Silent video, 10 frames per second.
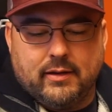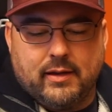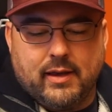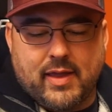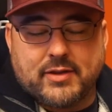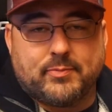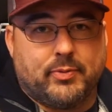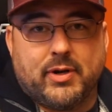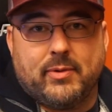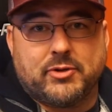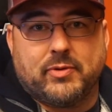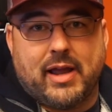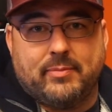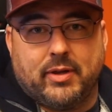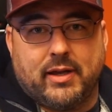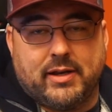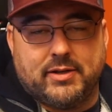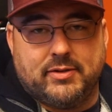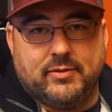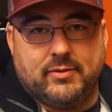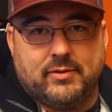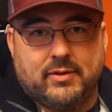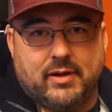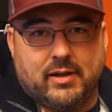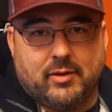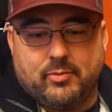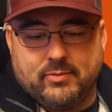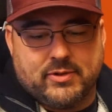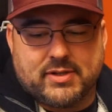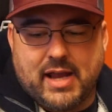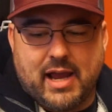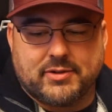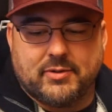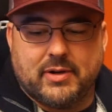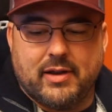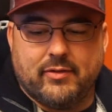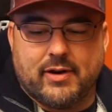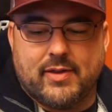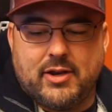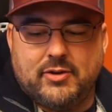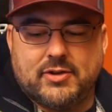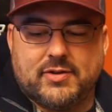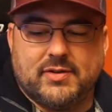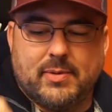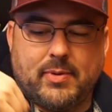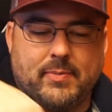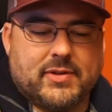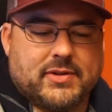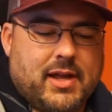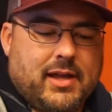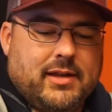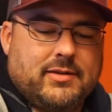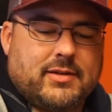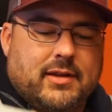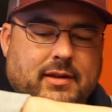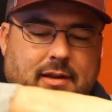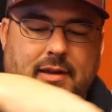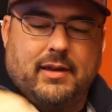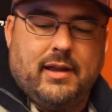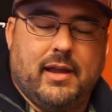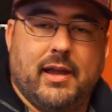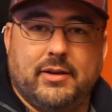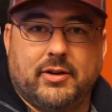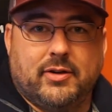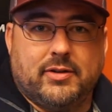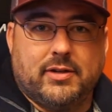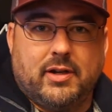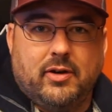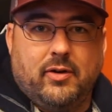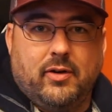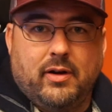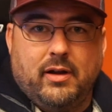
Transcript: that's pretty much what I plan to do, snacks or whatever, and then you just zip up the sides and you're good to go.